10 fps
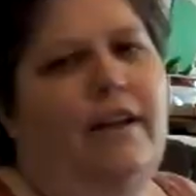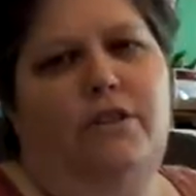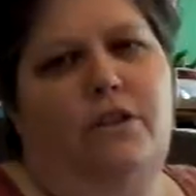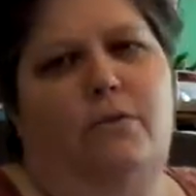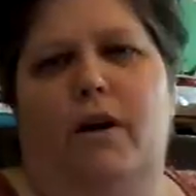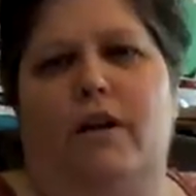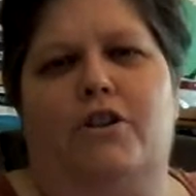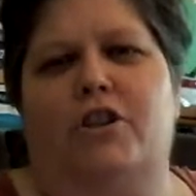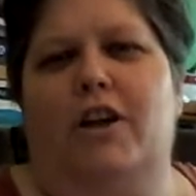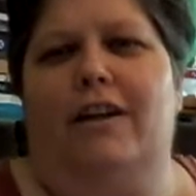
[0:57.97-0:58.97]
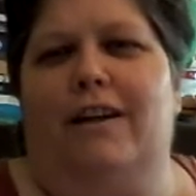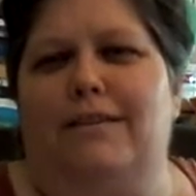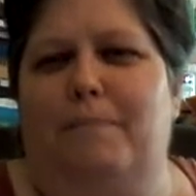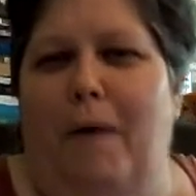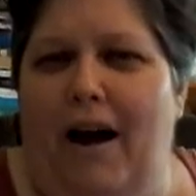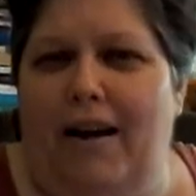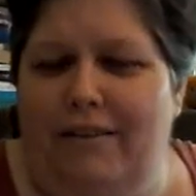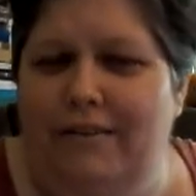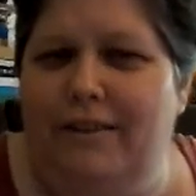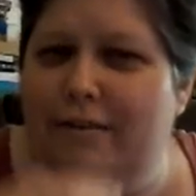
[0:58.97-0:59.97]
that's just where her shit gets
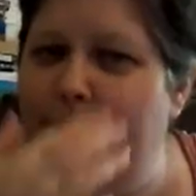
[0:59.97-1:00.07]
piled.